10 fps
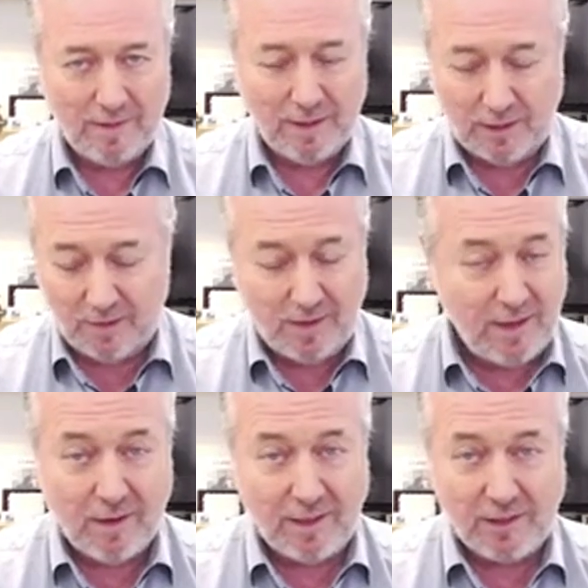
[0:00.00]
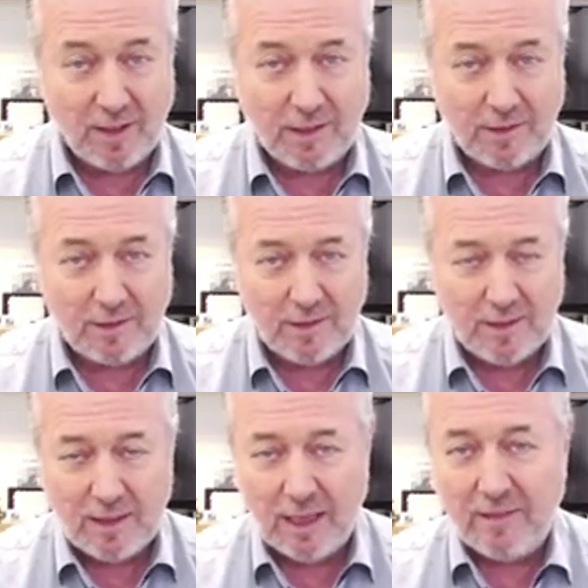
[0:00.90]
And they're very near each other,
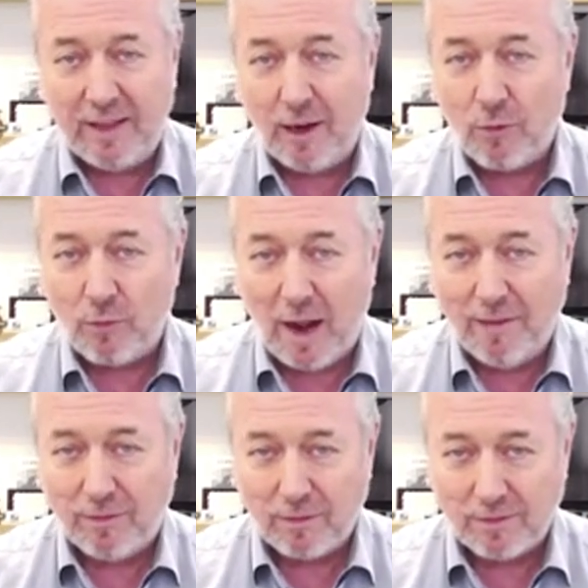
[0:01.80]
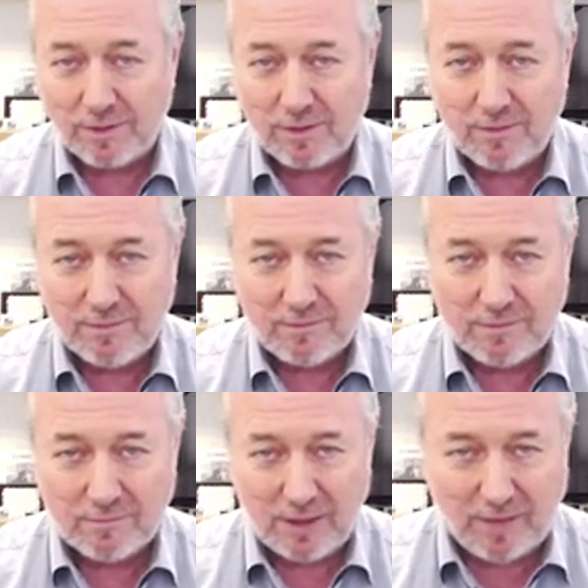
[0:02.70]
and they are rivals.
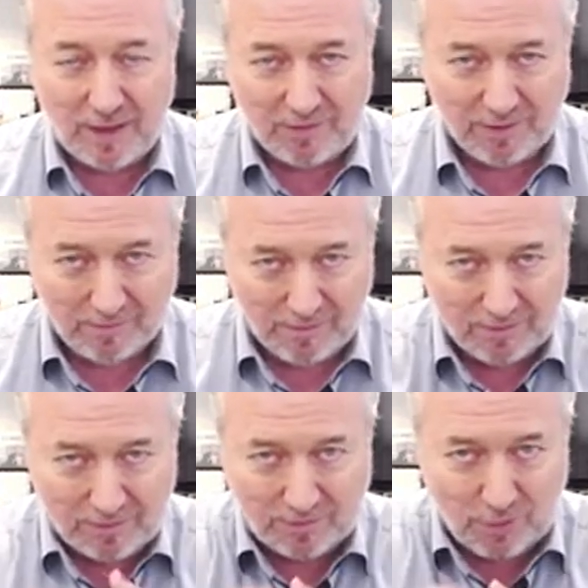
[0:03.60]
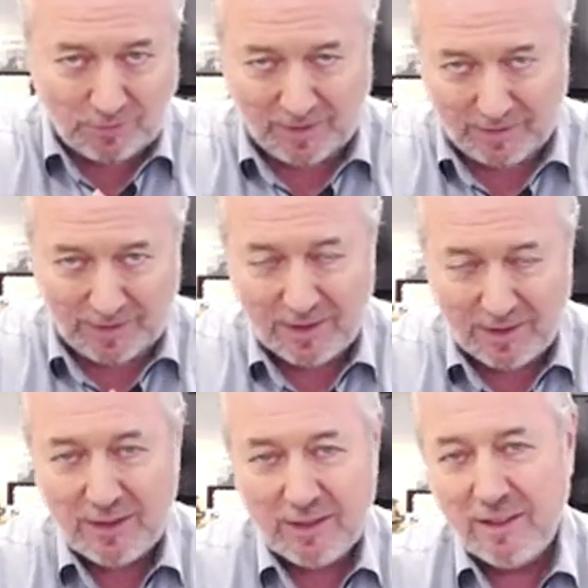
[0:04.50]
Rivalizan, they're always fighting.
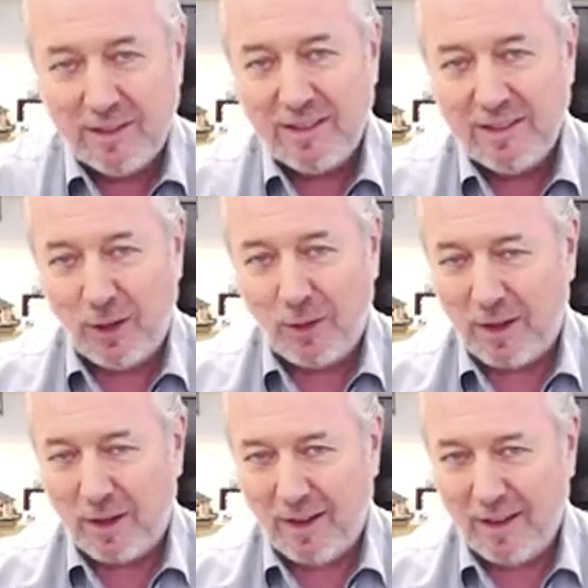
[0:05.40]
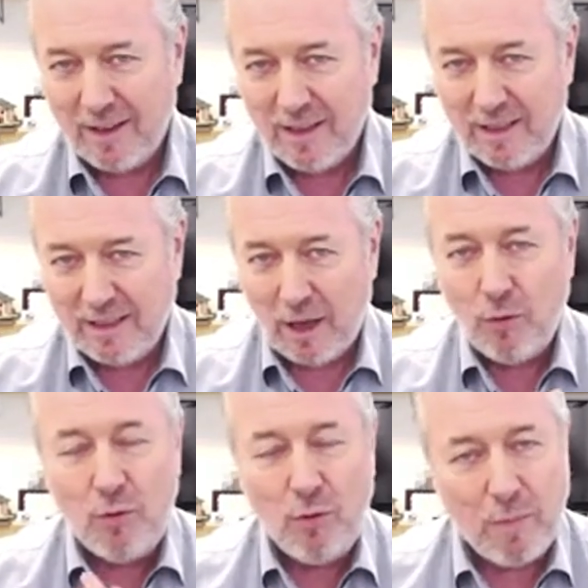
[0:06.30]
Okay. Now,
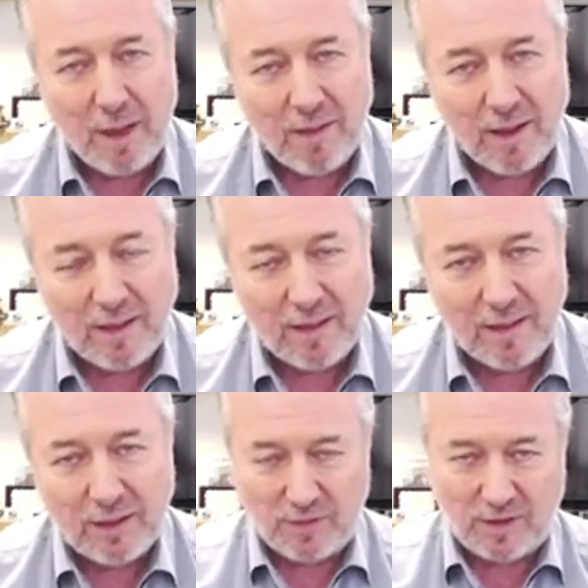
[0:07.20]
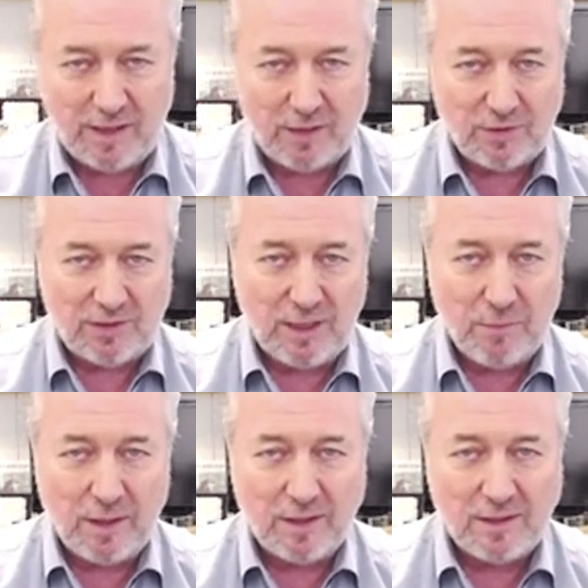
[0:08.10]
Úbeda is very
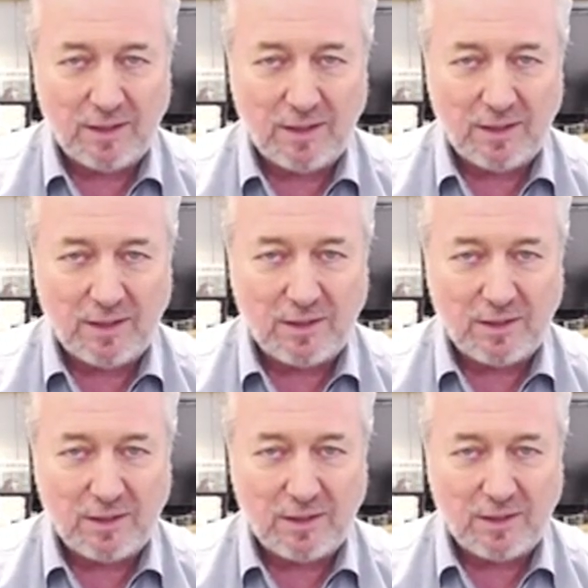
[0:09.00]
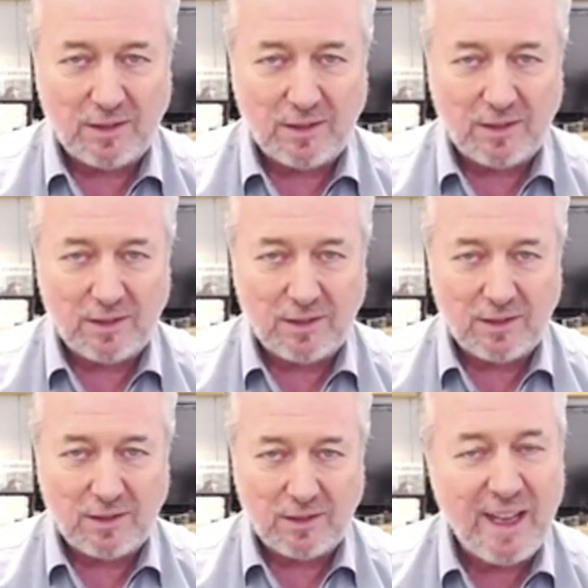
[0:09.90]
interesting because it's a Renaissance
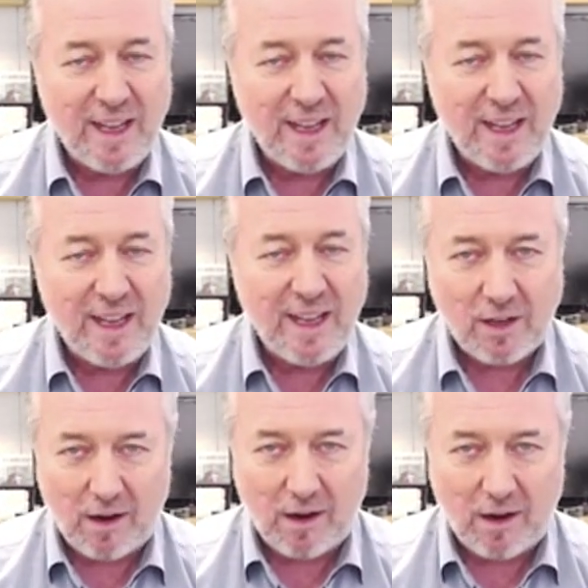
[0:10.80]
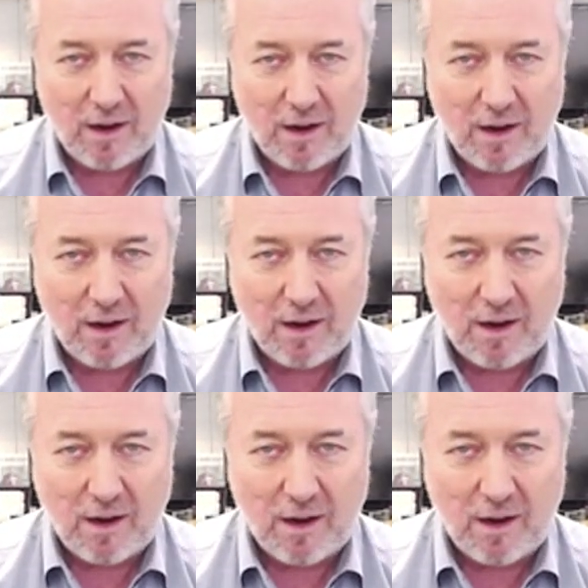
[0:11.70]
architecture. Arquitectura
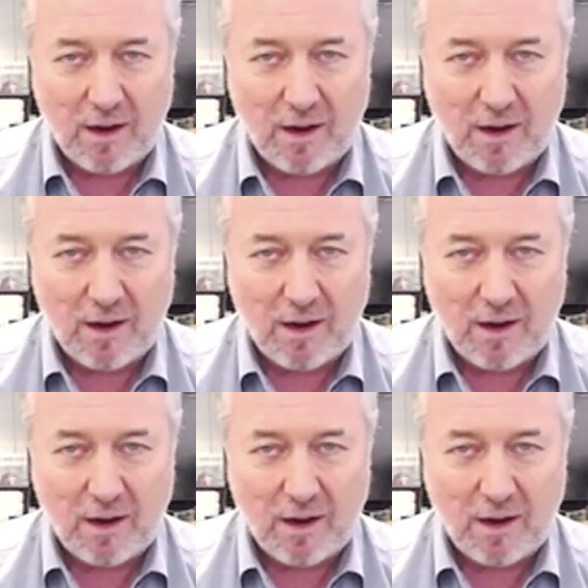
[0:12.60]
Renacimiento.